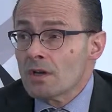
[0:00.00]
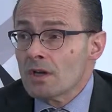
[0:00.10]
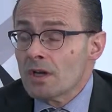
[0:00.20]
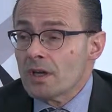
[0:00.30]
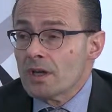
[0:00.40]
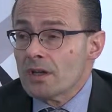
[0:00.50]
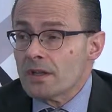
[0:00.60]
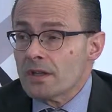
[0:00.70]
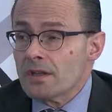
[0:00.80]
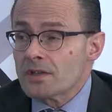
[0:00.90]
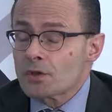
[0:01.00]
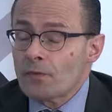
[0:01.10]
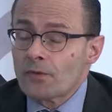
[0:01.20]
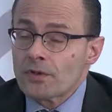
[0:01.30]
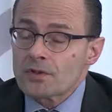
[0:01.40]
in this
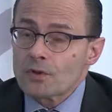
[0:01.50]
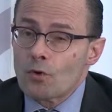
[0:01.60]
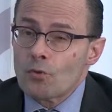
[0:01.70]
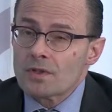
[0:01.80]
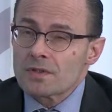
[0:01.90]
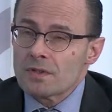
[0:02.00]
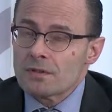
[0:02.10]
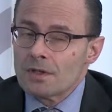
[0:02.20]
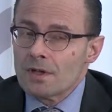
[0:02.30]
conference, always the